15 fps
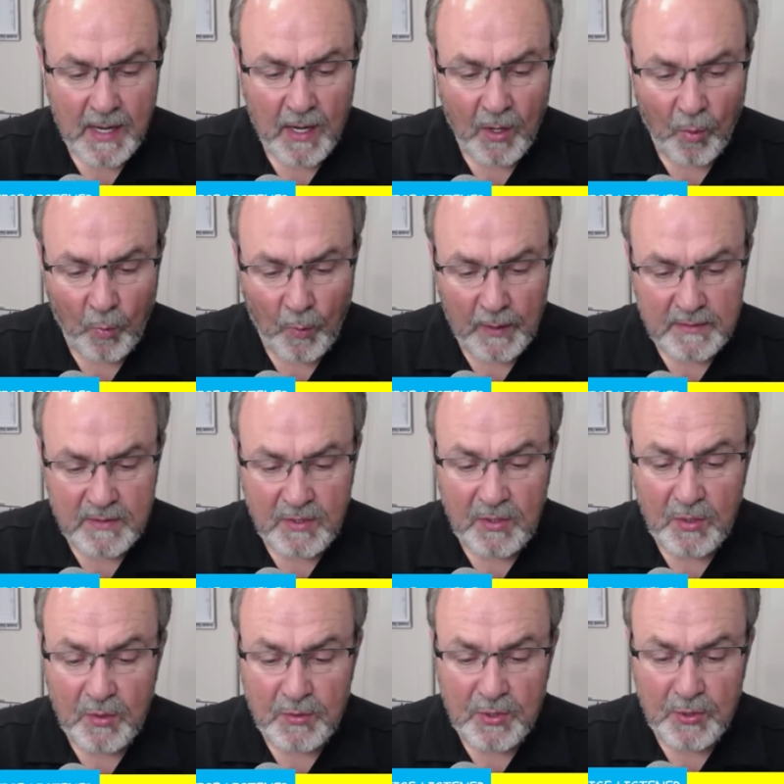What do
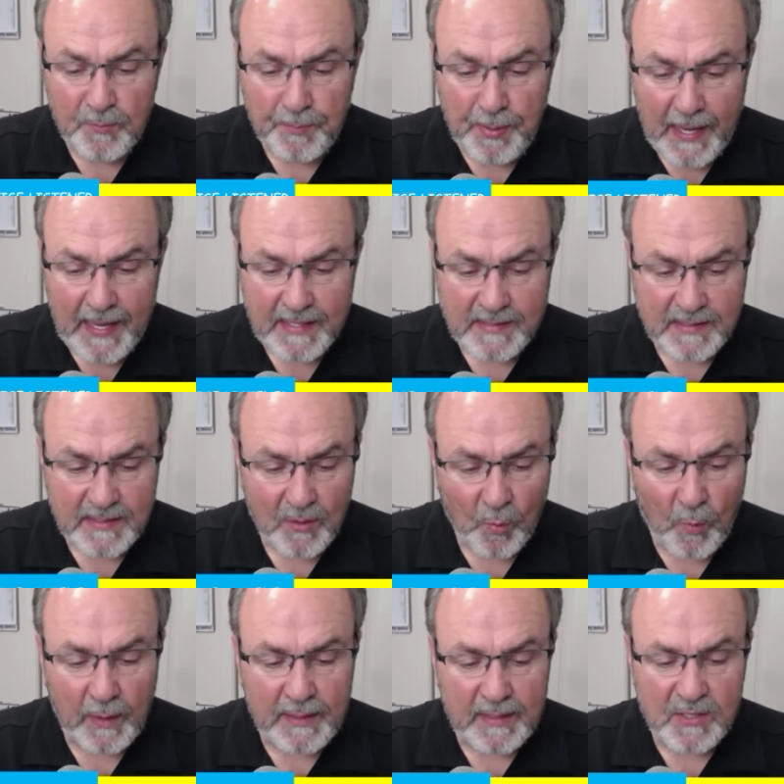you do best?
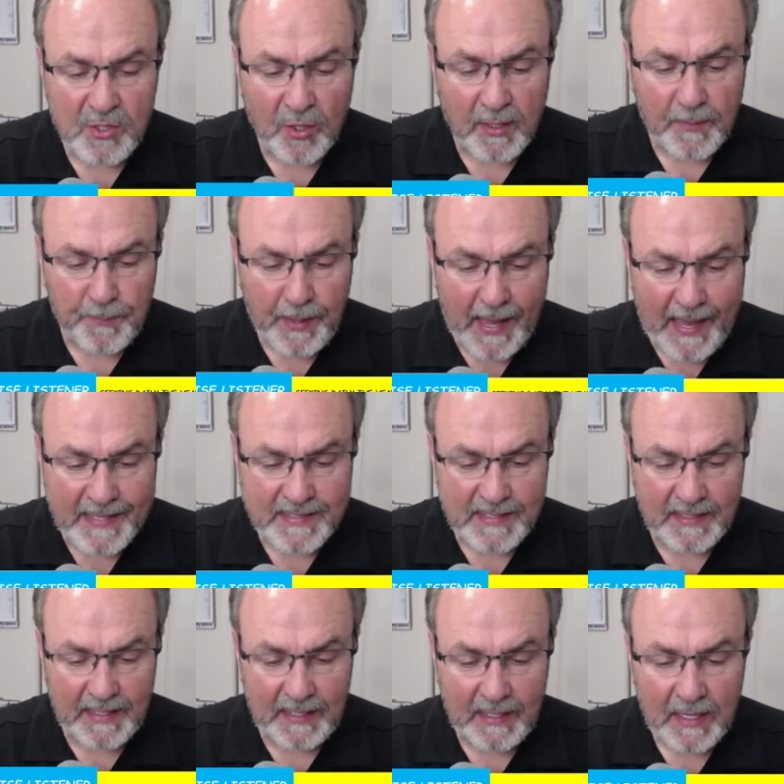What is your
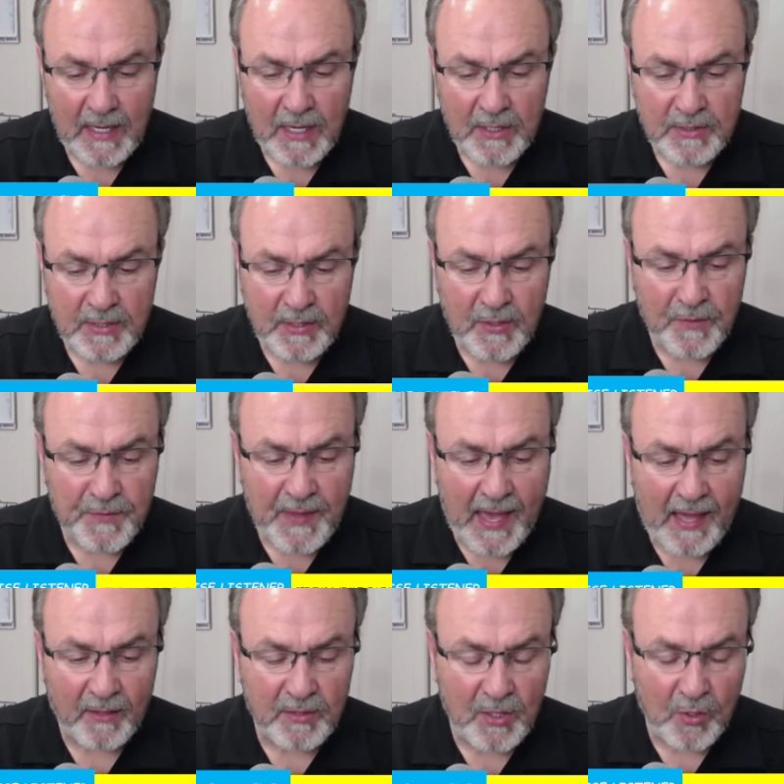capacity? Do you
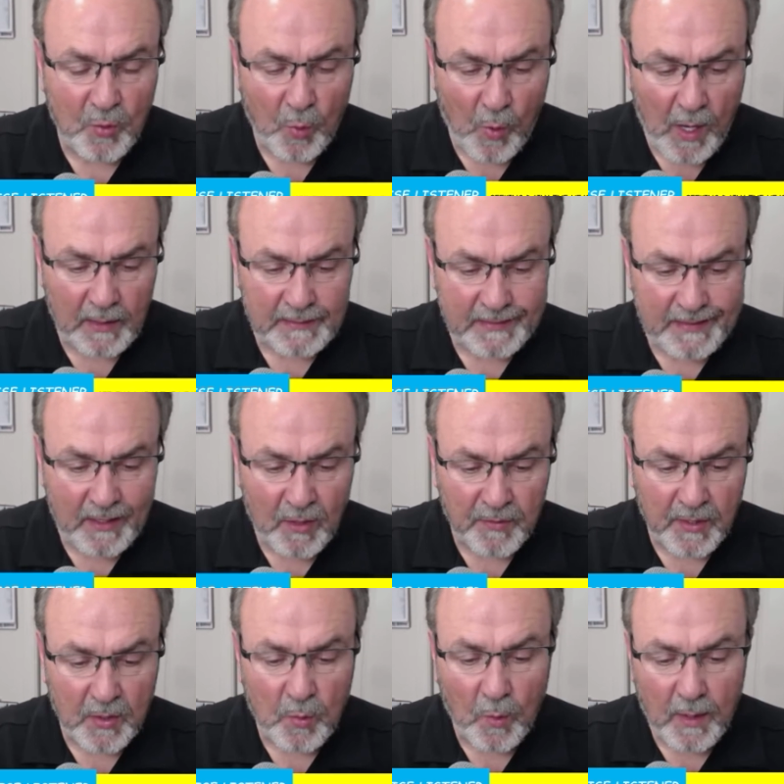value quality
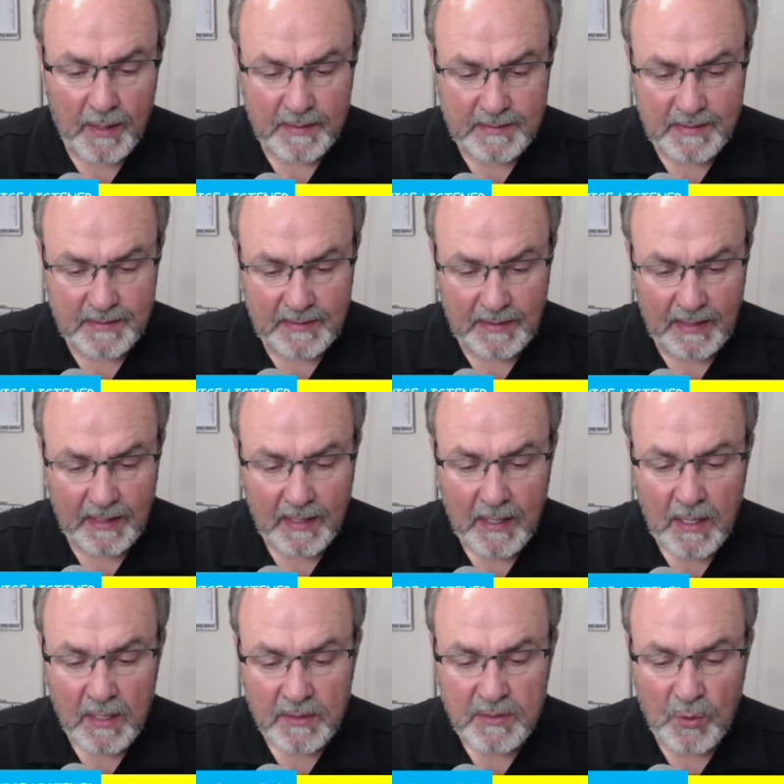over quantity?
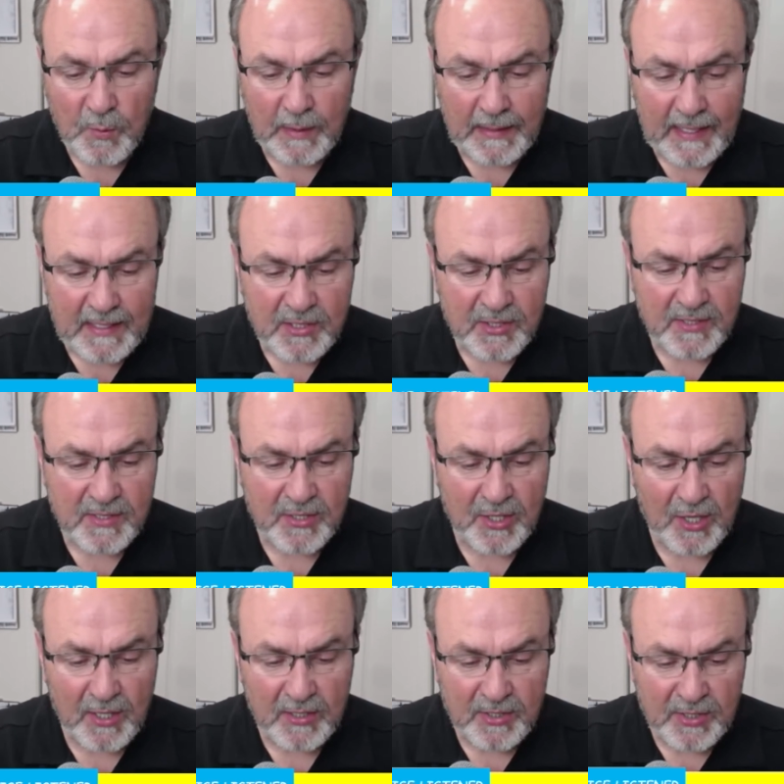Do
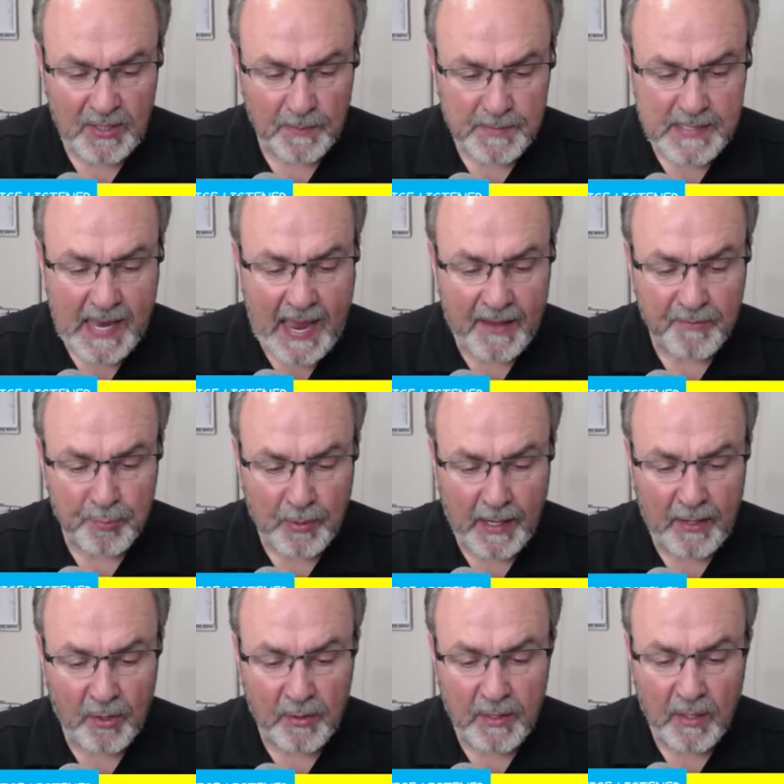relationships have
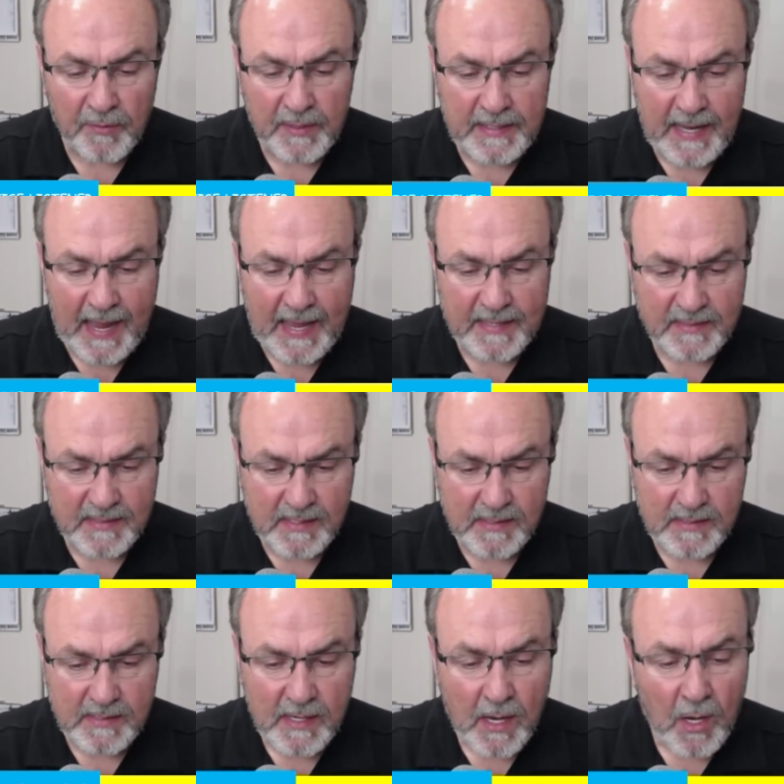priority over
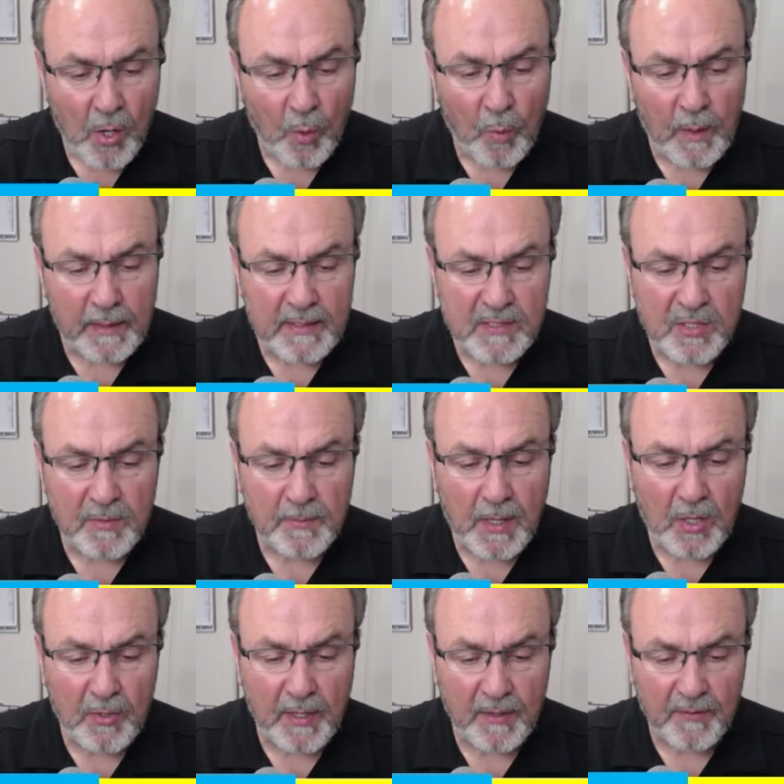tasks? What is your
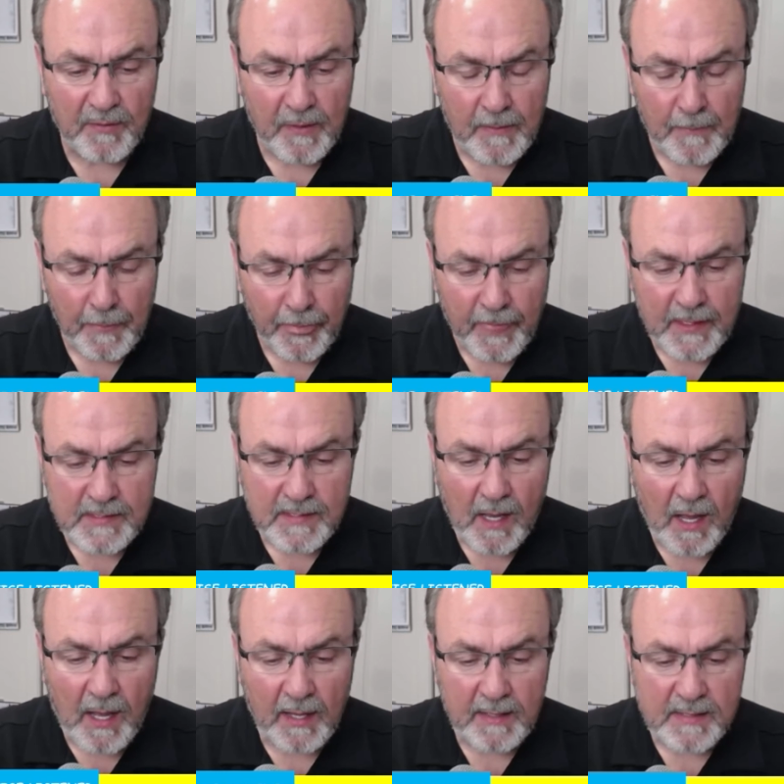motive? This
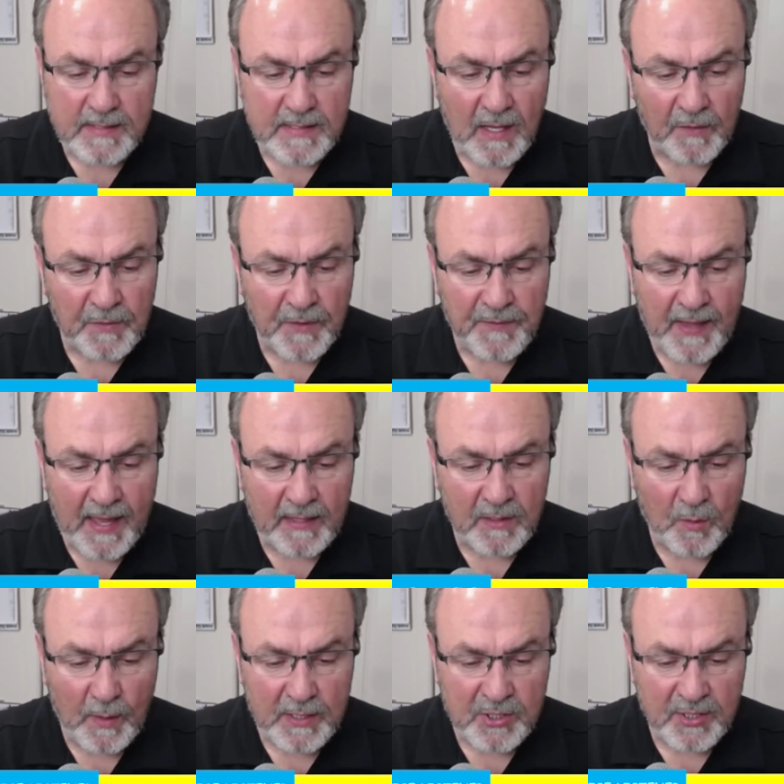honest
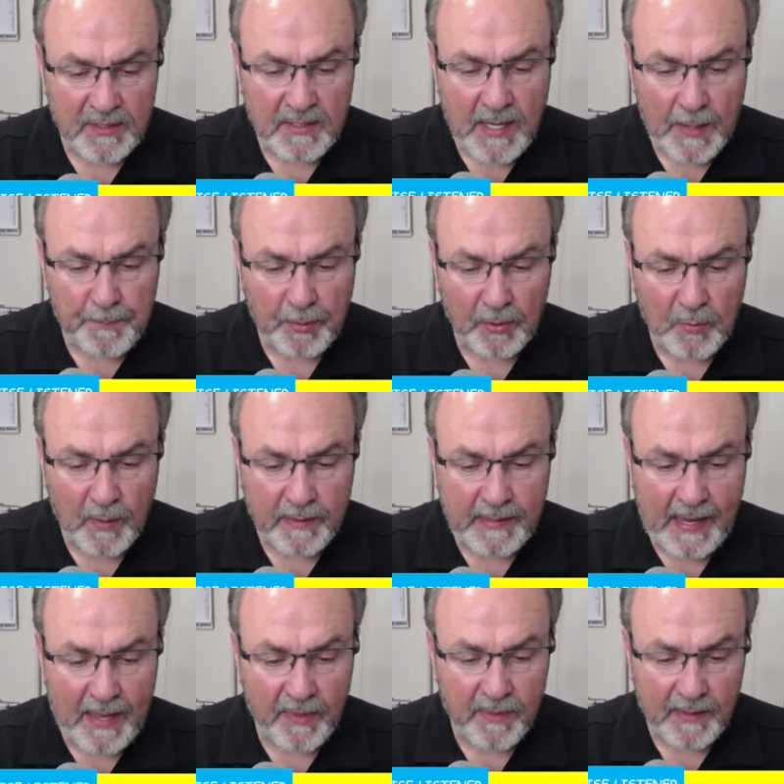self-evaluation, coupled with
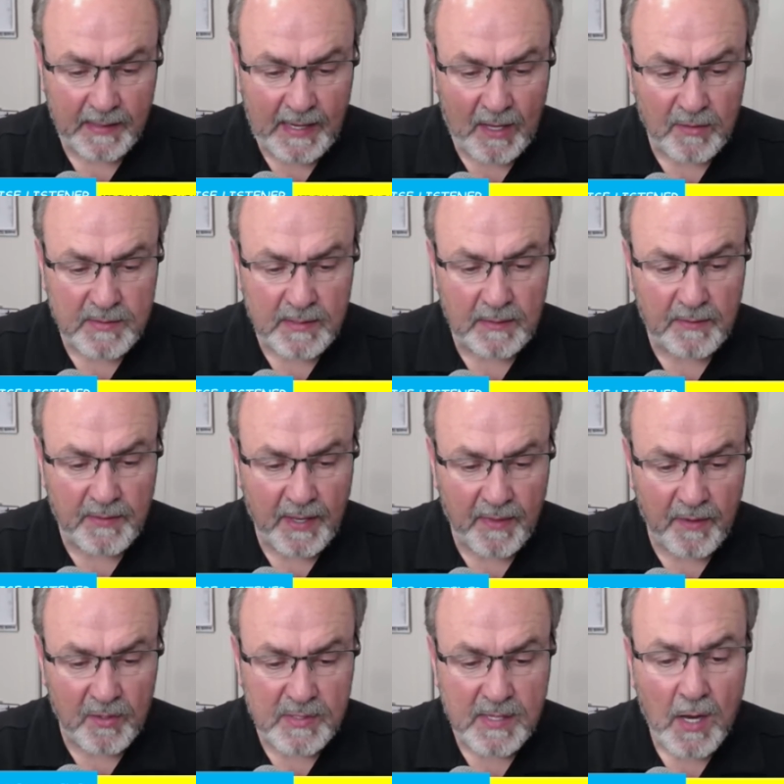the counsel of
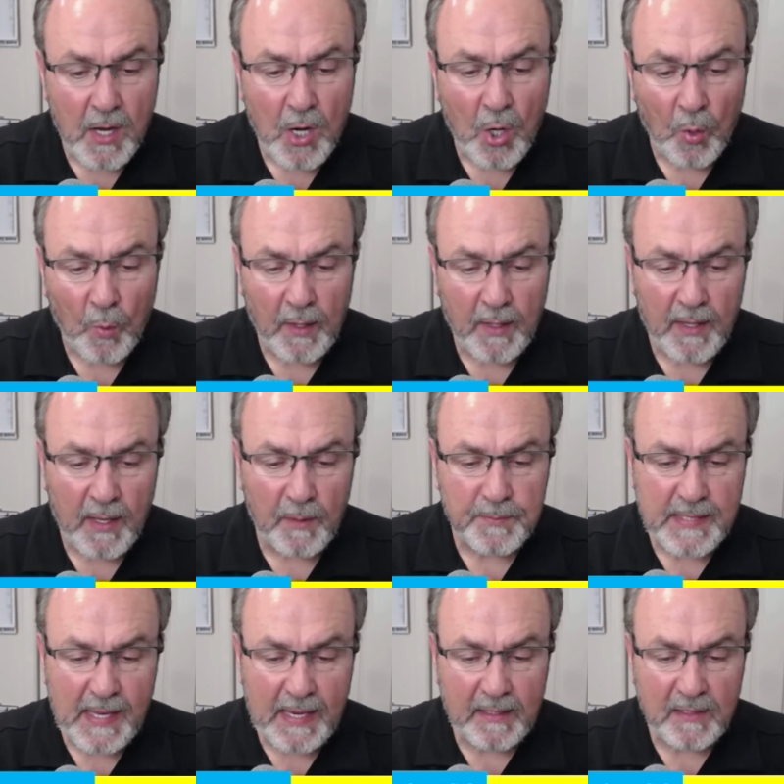others, will help
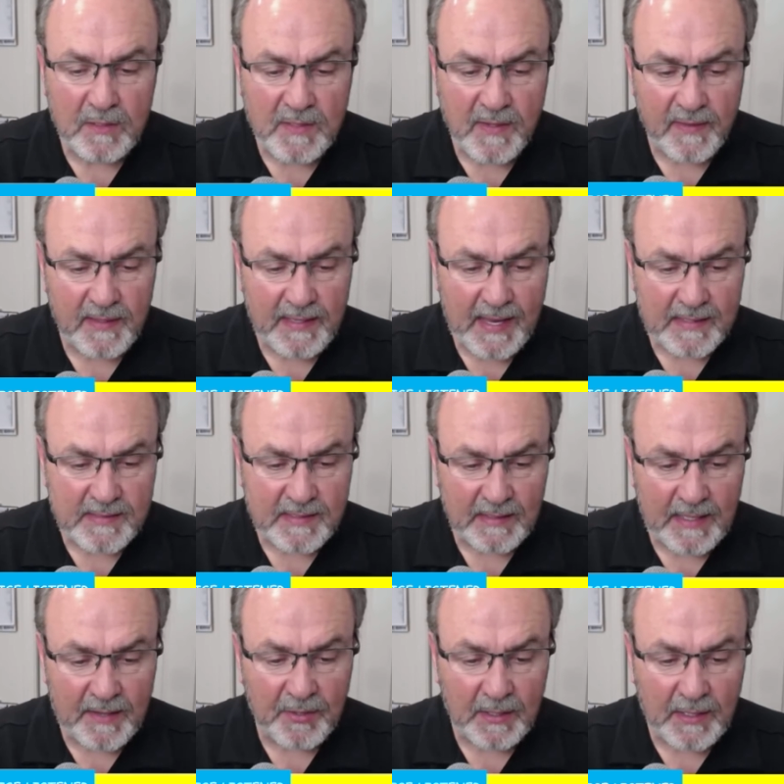take you to the next
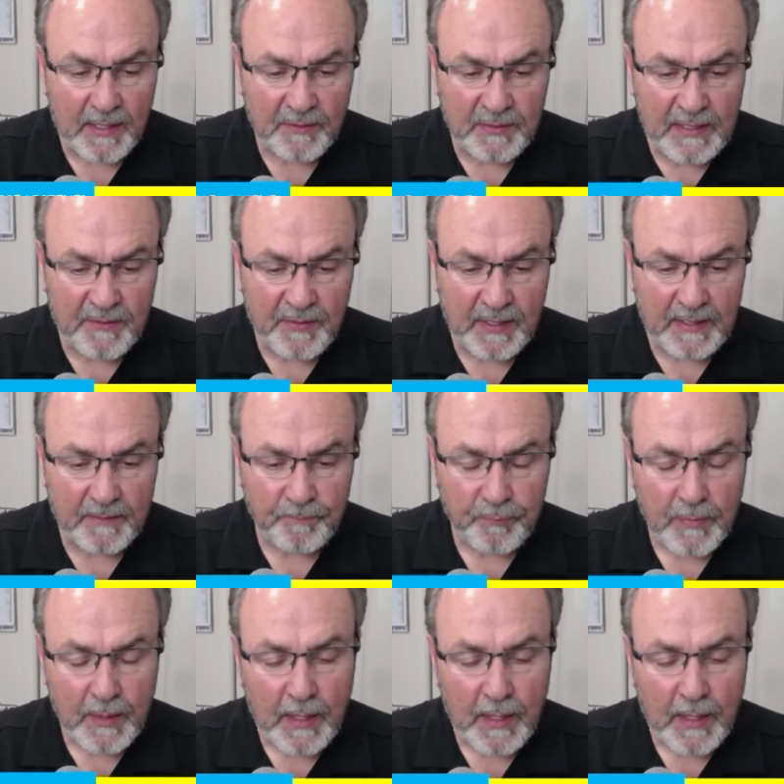level of living.